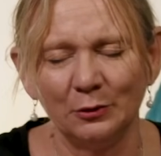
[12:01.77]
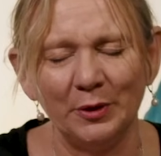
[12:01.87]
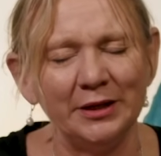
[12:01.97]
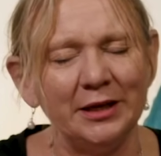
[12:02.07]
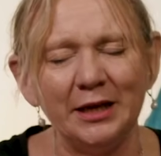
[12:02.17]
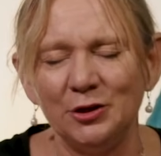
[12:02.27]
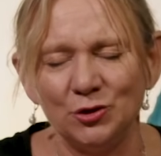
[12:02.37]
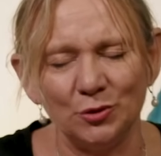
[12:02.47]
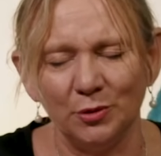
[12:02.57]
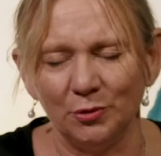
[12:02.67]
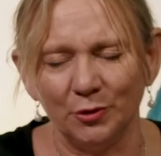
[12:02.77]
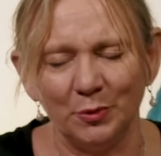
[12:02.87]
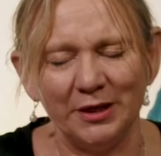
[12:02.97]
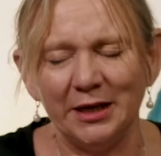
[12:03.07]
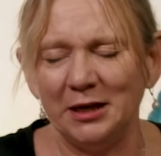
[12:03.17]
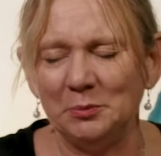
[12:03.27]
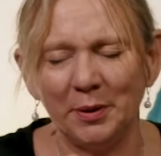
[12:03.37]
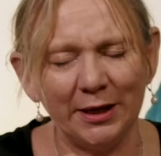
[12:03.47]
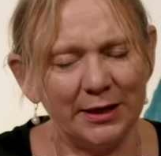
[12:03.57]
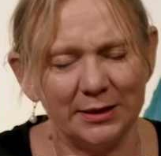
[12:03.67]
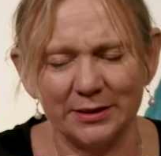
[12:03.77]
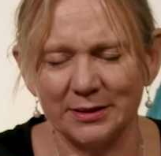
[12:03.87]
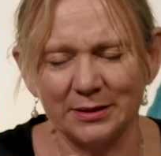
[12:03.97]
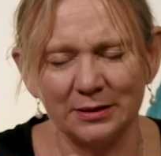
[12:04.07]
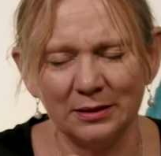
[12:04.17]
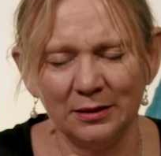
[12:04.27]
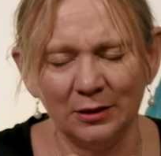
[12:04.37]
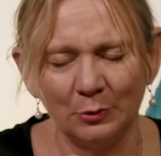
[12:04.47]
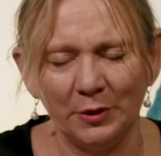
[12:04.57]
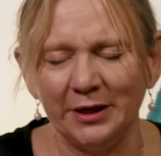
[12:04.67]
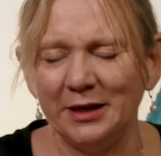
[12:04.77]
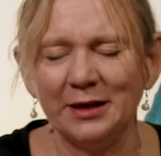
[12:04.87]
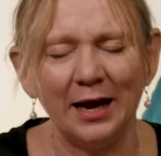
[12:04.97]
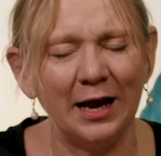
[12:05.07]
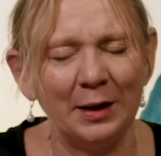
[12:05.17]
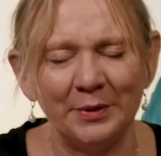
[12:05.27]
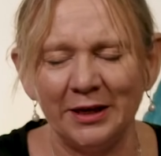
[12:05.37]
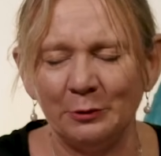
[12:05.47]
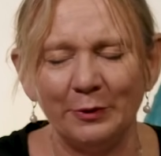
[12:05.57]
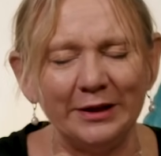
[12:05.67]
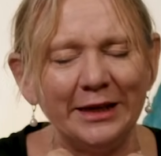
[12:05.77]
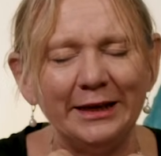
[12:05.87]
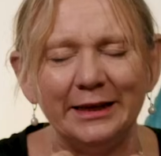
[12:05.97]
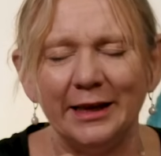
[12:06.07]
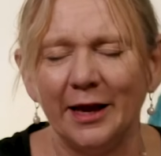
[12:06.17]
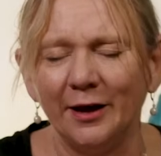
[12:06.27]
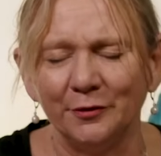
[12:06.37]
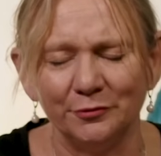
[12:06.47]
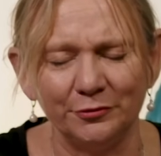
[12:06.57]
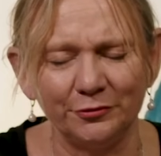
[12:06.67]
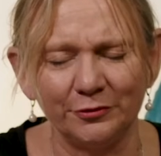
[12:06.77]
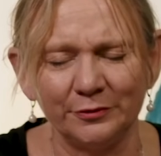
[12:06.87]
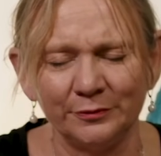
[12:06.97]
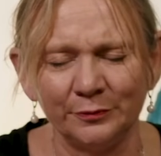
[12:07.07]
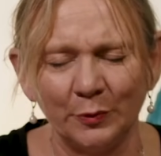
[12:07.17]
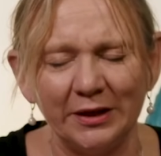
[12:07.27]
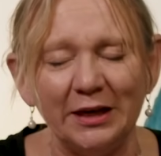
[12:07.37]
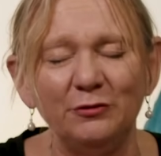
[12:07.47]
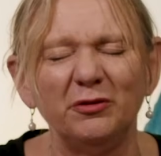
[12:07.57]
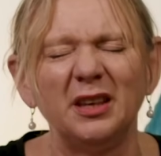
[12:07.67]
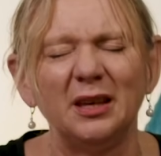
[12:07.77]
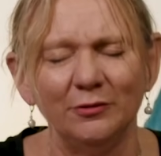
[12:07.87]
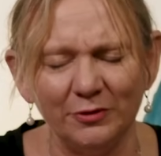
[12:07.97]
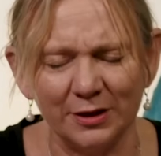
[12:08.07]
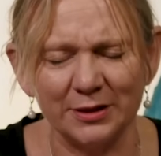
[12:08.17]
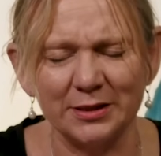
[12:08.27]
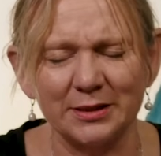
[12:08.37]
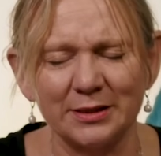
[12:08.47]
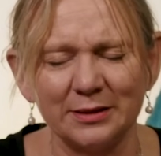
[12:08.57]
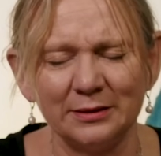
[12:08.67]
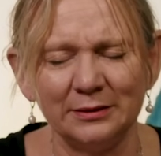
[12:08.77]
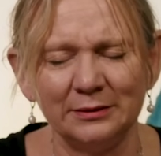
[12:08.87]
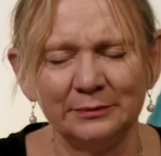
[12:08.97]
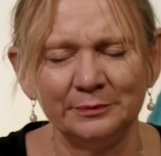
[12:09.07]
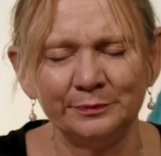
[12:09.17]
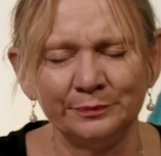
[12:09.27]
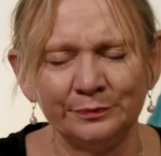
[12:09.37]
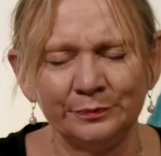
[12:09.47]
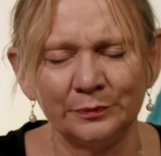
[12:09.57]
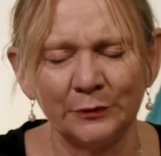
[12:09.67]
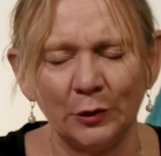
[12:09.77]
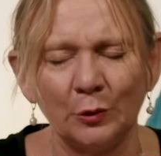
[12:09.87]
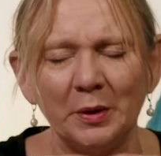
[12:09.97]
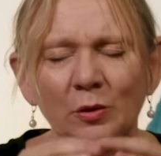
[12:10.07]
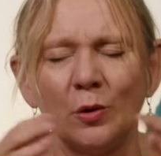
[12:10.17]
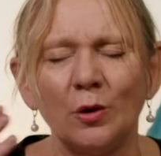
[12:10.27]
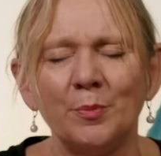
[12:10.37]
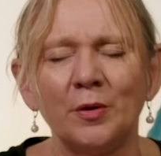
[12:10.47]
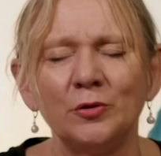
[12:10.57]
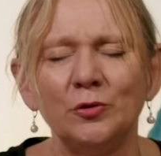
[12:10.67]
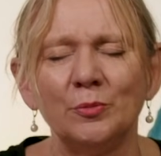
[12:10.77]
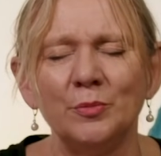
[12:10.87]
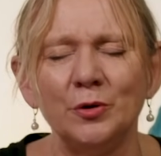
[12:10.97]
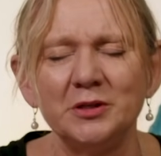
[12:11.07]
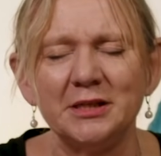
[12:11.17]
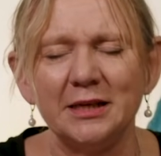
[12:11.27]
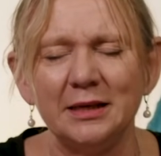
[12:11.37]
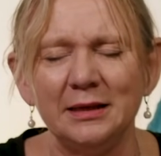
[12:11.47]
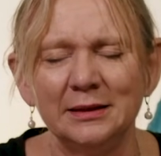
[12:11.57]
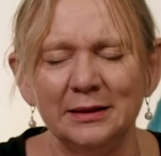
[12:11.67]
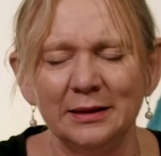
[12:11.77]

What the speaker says: We need You, Lord. We need peace. We need harmony. We need love. We need forgiveness. Lord, we call upon Your mercy